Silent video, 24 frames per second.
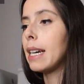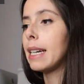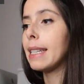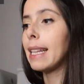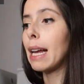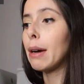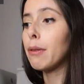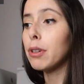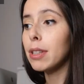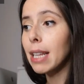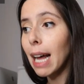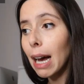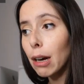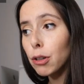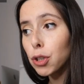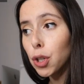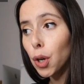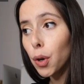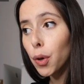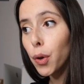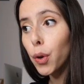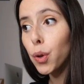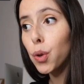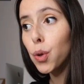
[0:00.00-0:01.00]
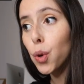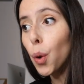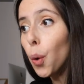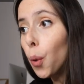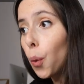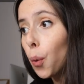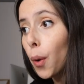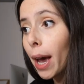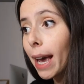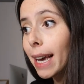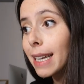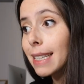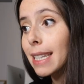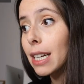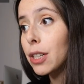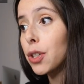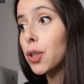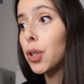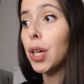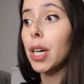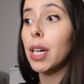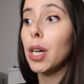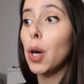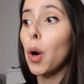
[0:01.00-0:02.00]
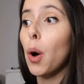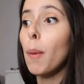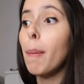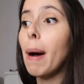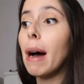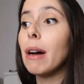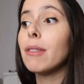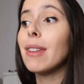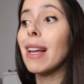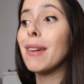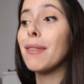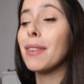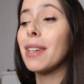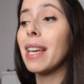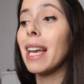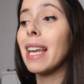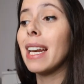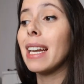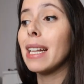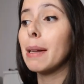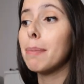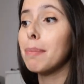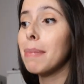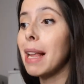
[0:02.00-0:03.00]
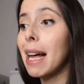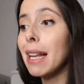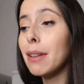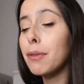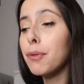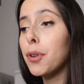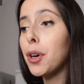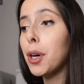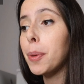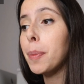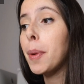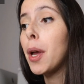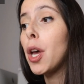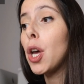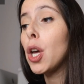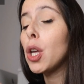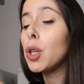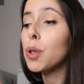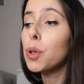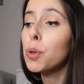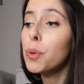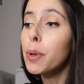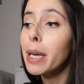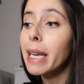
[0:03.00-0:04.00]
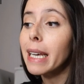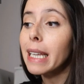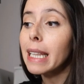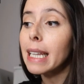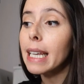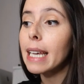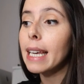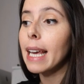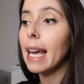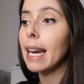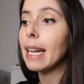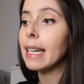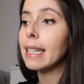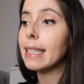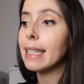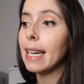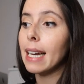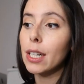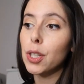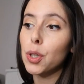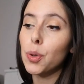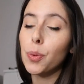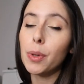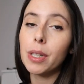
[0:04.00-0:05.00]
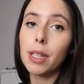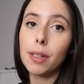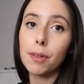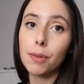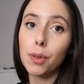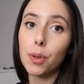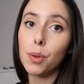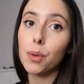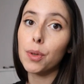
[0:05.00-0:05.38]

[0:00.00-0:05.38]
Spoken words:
And I will now show you 2 ways that you can go about navigating the platform to quickly get in touch with a few